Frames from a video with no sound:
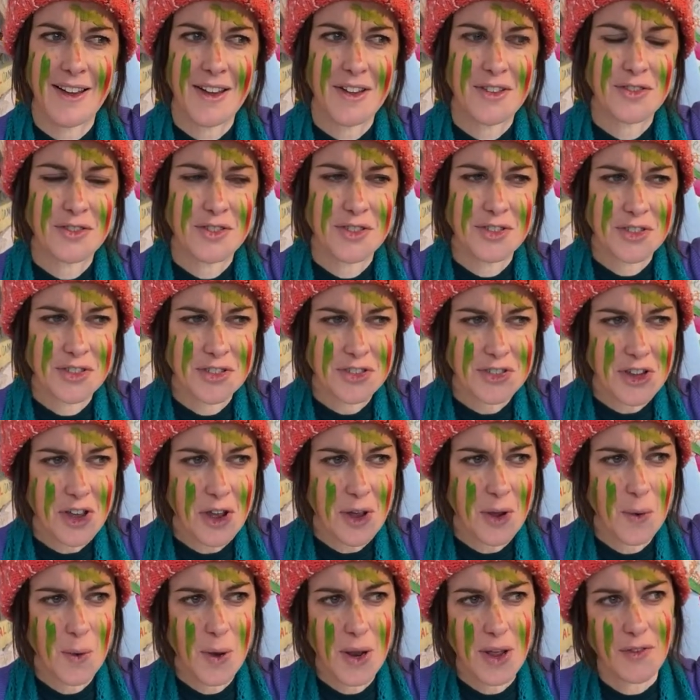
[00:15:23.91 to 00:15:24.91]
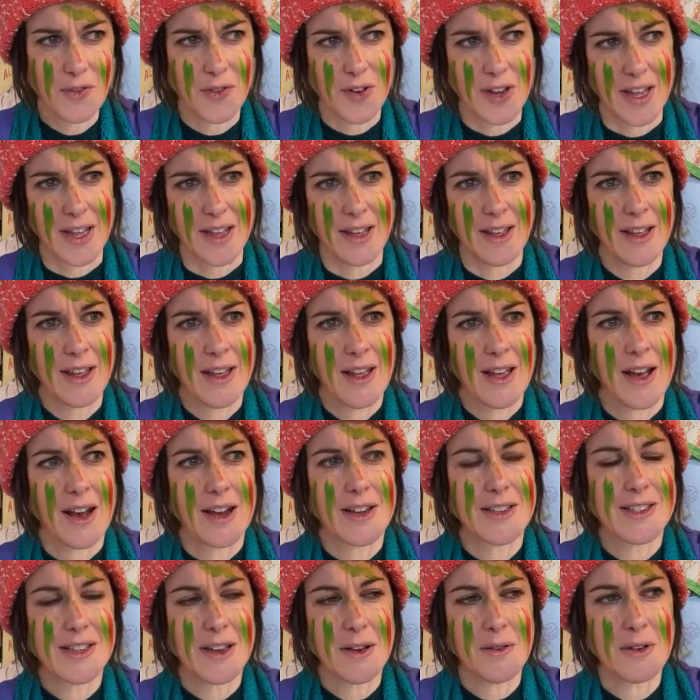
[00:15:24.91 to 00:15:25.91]
So lovely. I
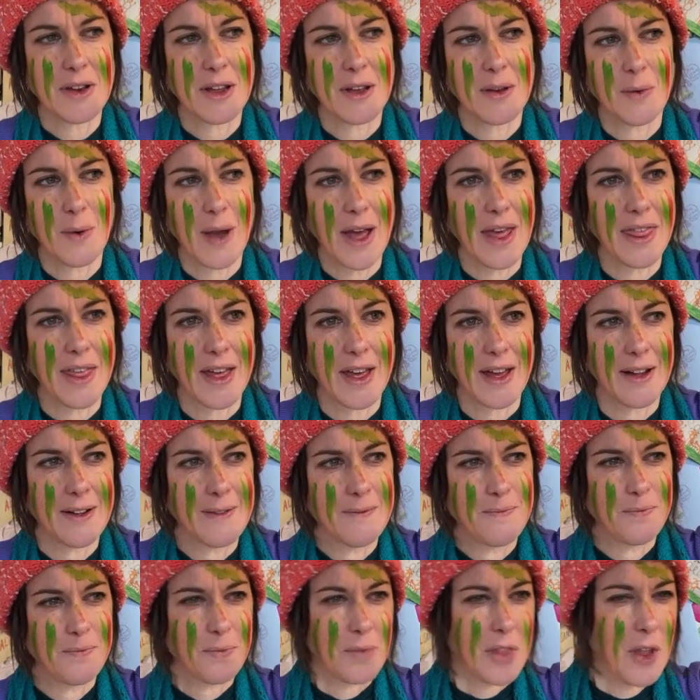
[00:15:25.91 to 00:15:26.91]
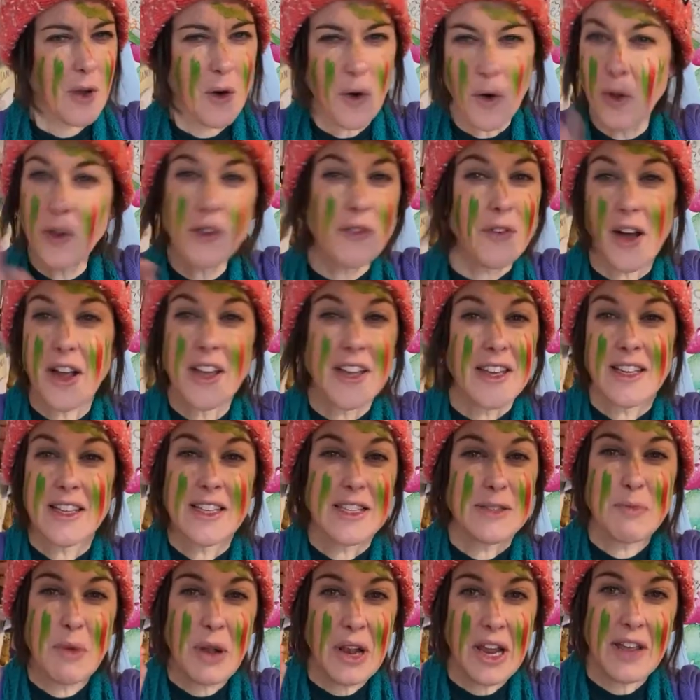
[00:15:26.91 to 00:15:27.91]
don't know whether all
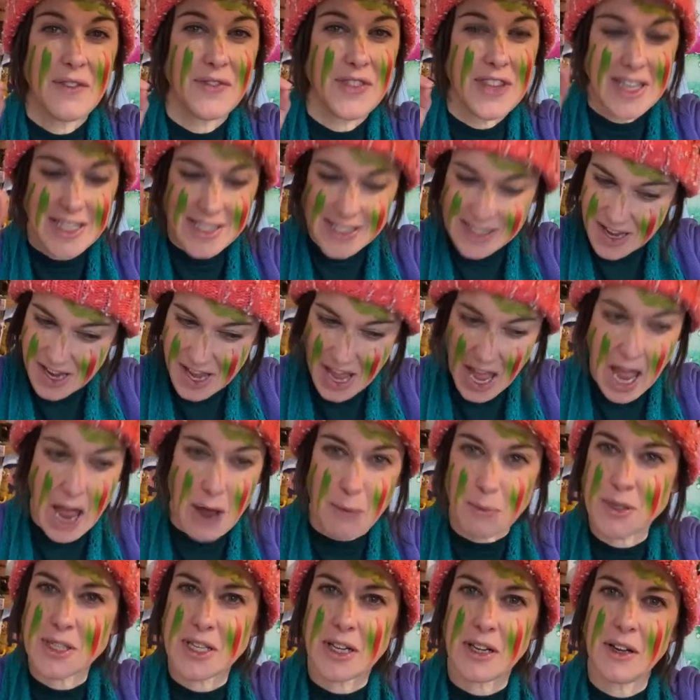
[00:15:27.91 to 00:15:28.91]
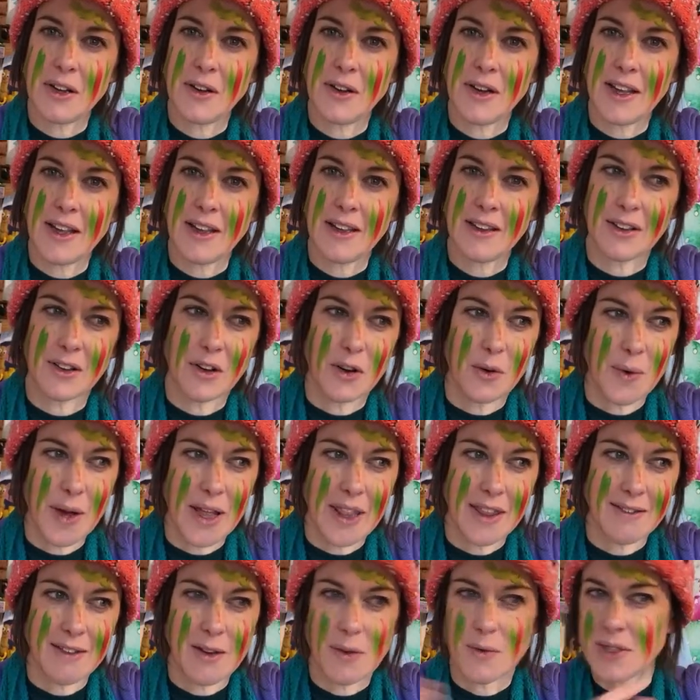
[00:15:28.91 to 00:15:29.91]
Vikings believed this, like absolutely, or
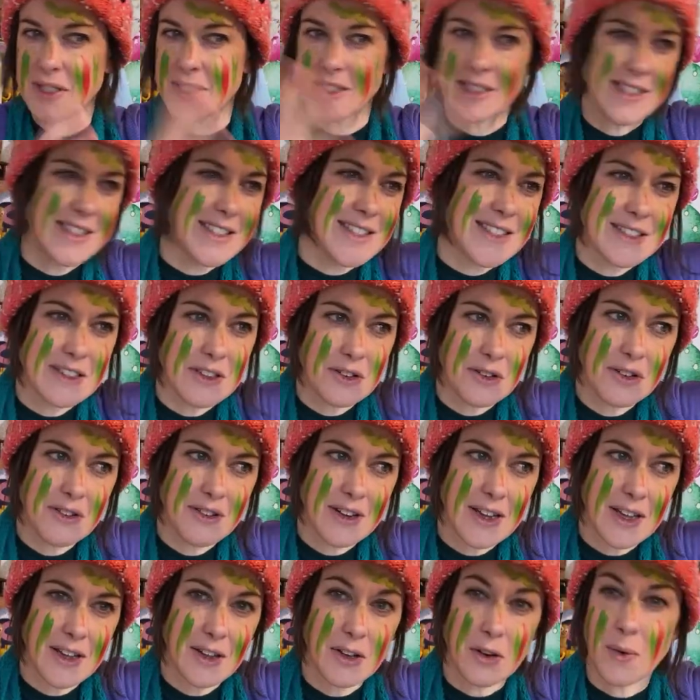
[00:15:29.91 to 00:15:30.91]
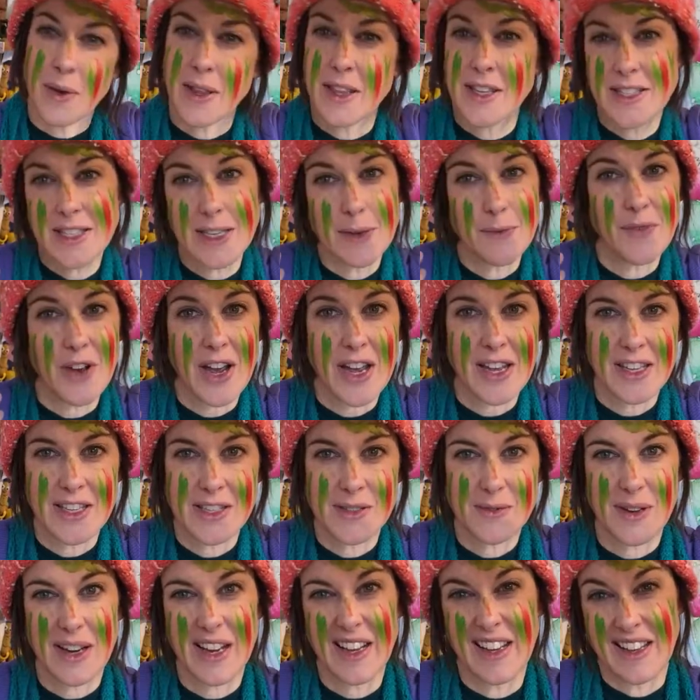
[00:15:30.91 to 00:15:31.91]
whether it was just a story, or whether some
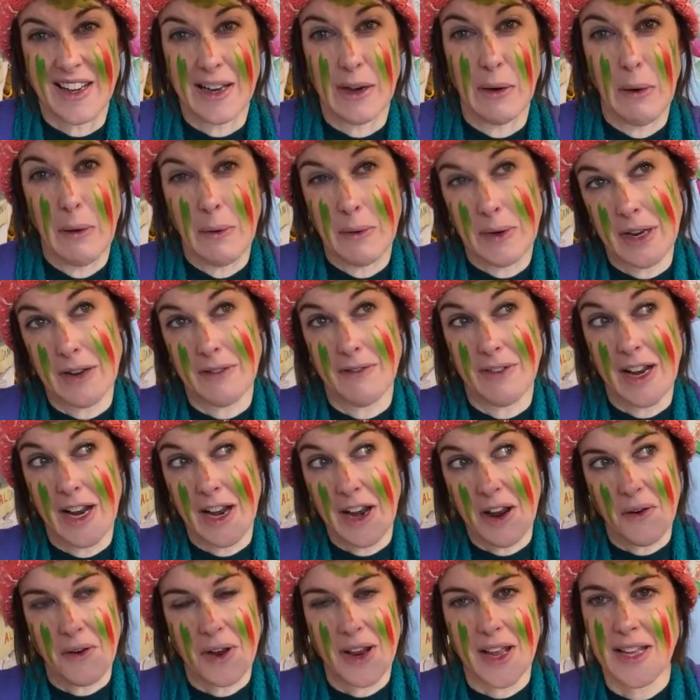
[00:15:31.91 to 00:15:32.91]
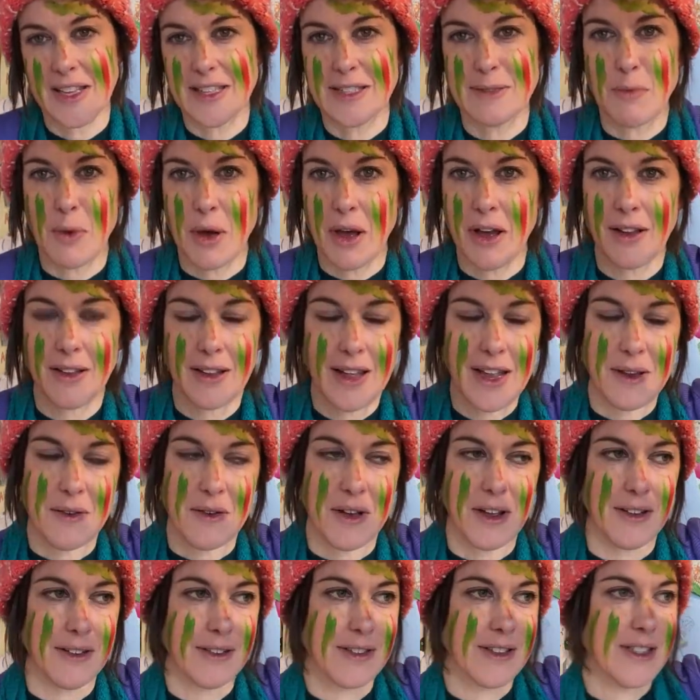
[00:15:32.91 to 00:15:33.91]
Vikings were like, oh, well, we don't really know what it is. But
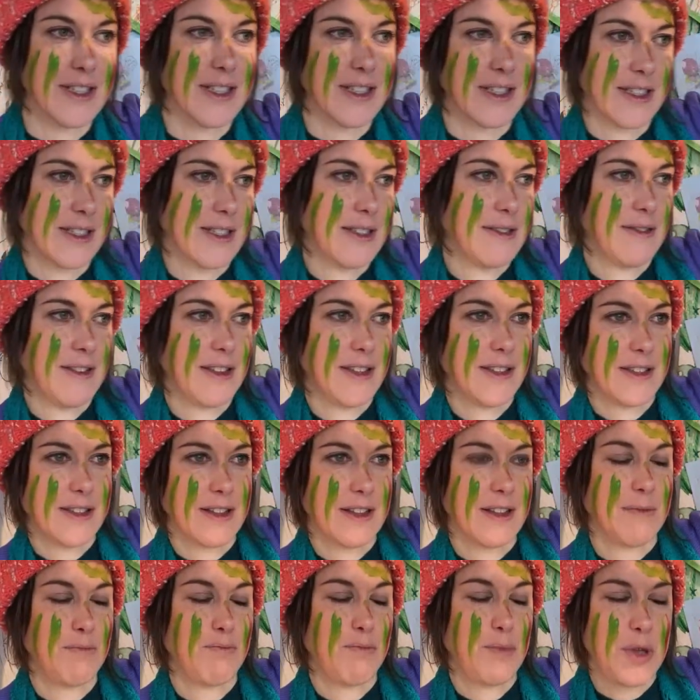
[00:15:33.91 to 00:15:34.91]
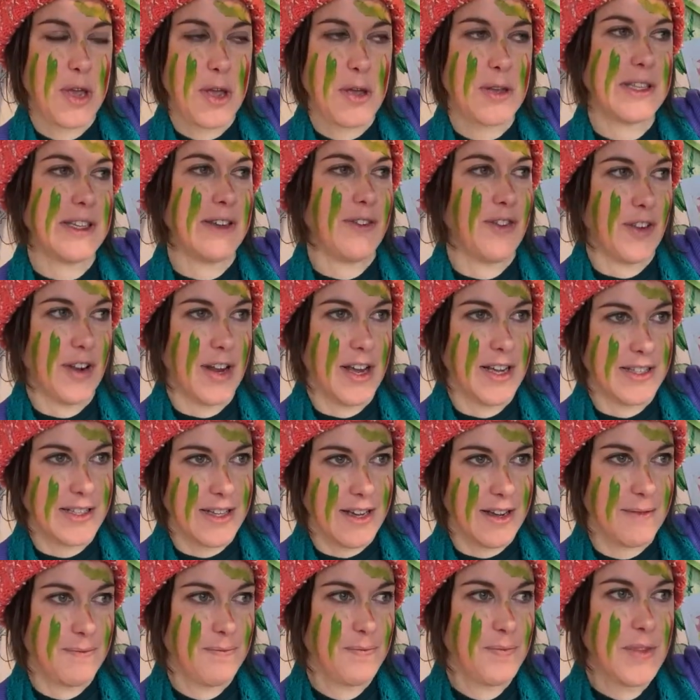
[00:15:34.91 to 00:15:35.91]
anyway, it's just a beautiful
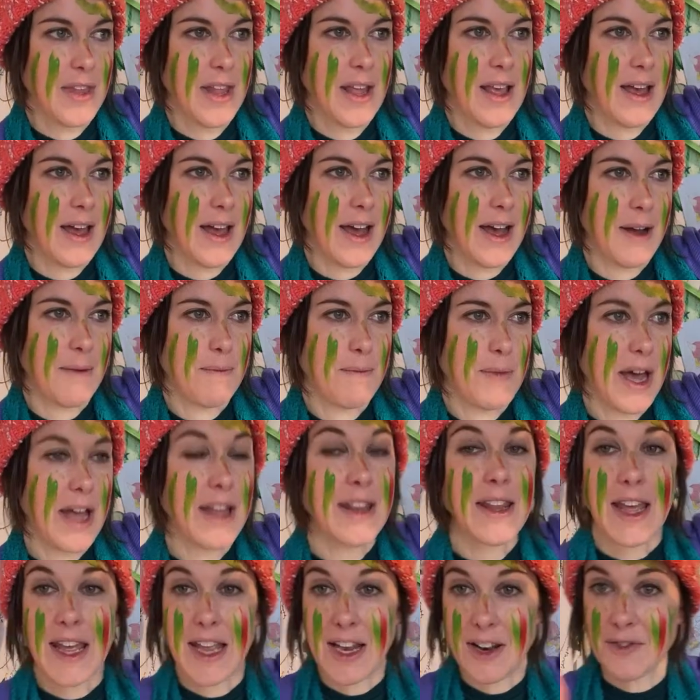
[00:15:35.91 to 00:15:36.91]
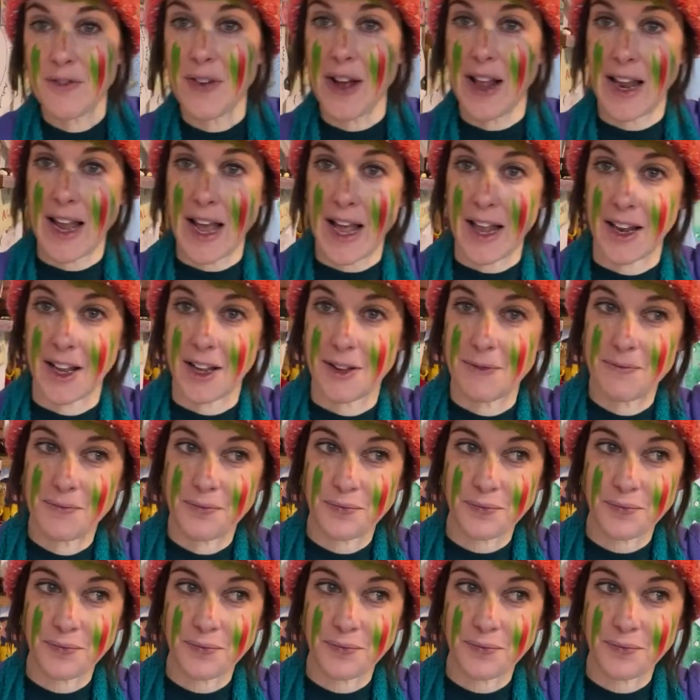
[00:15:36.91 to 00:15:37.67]
idea. And in Valhalla,